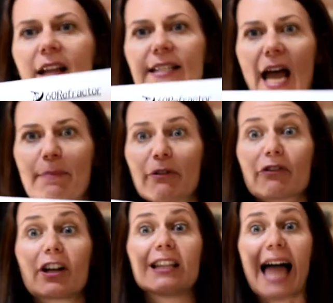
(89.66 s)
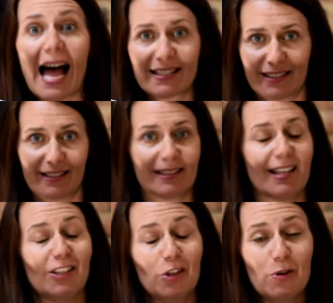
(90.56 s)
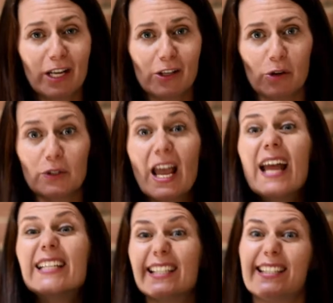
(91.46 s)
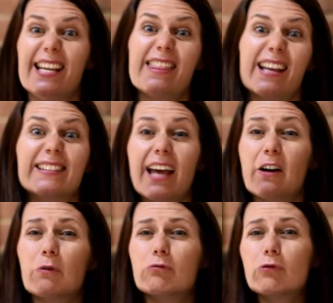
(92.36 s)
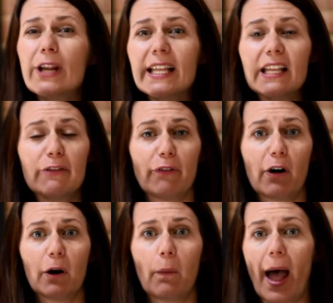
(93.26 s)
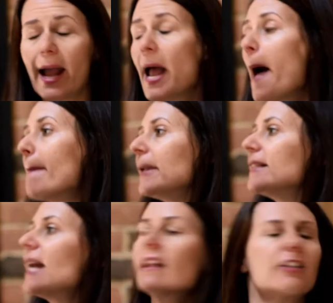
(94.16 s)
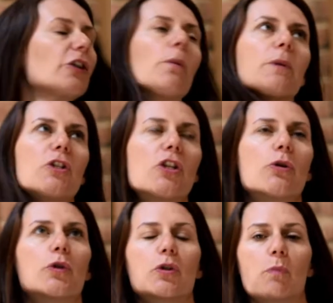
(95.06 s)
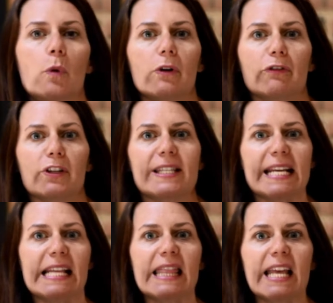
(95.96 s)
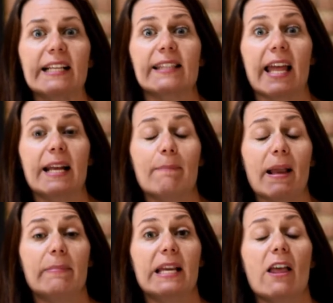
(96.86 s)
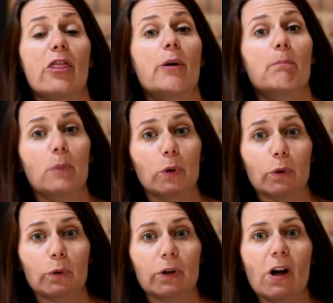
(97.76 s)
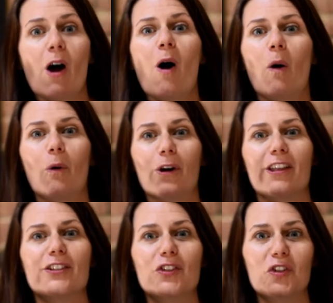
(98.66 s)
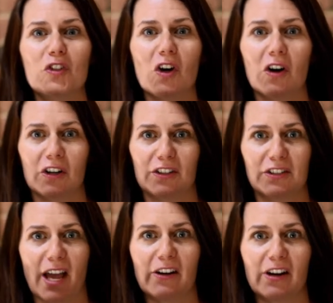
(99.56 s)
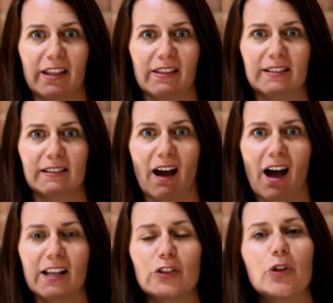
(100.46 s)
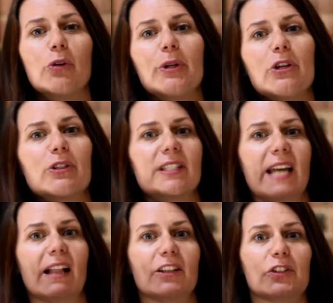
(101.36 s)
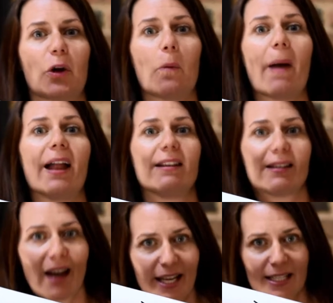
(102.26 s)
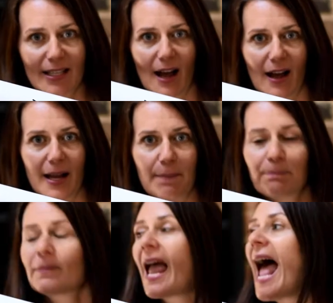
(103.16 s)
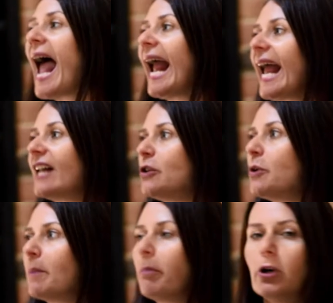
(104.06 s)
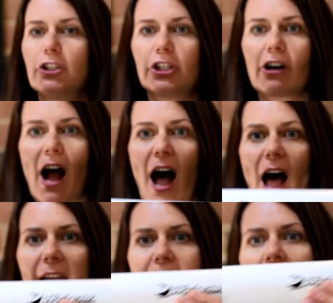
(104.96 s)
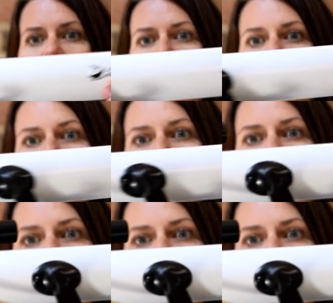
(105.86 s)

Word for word: type of glasses that you can use to see things that are really far away, but a telescope is used more for seeing things like maybe the moon or the stars that are in the sky. So you would use a telescope at nighttime and you can put your eye up to the